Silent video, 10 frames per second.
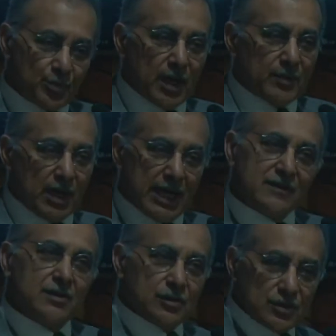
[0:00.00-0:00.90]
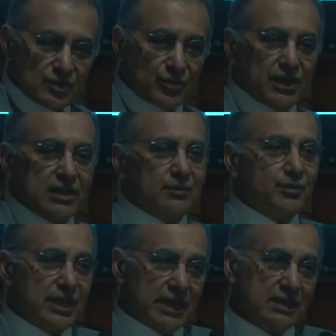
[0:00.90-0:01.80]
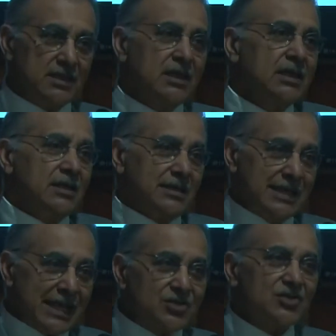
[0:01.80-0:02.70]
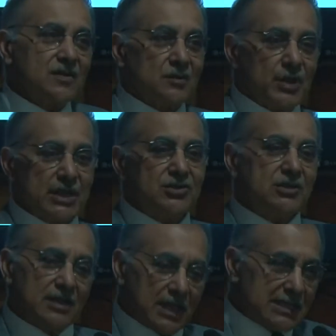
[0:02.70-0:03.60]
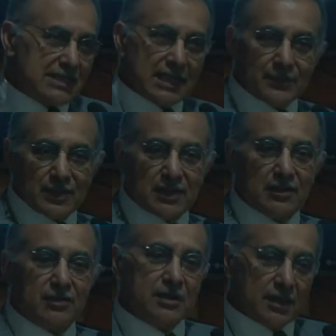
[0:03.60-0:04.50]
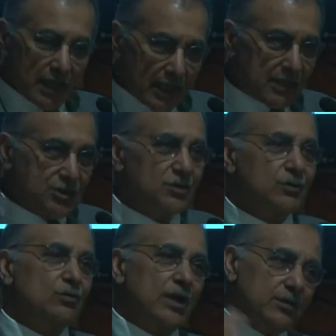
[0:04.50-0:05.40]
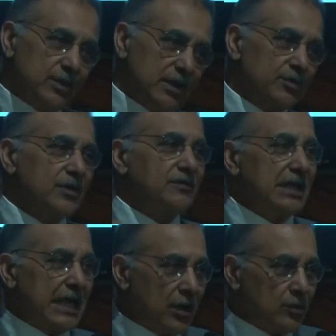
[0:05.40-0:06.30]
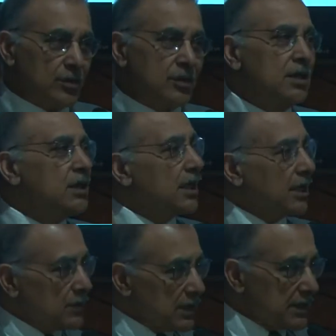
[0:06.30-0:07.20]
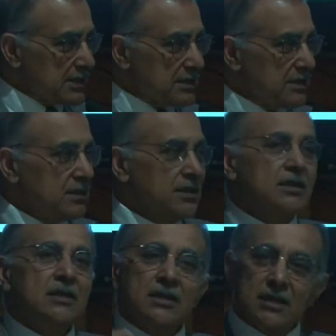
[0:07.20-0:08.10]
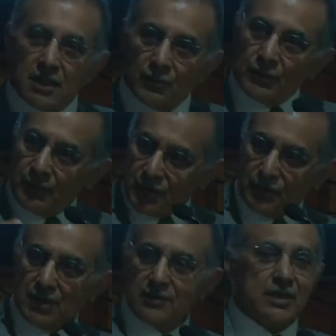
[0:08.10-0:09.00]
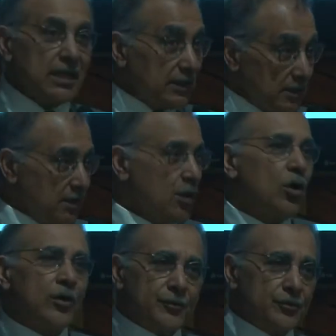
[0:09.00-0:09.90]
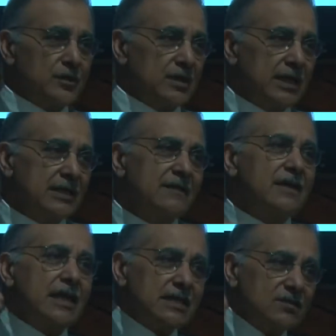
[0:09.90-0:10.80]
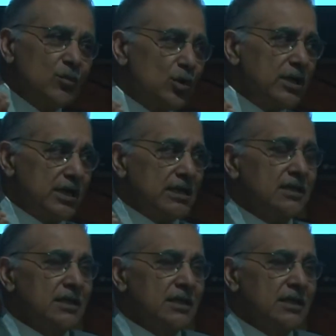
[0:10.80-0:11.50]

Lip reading: had the nurse bring a bed next to the patient, and I slept there, and she would wake me up every hour. I would listen. We would treat him, and all through the night. And the next morning,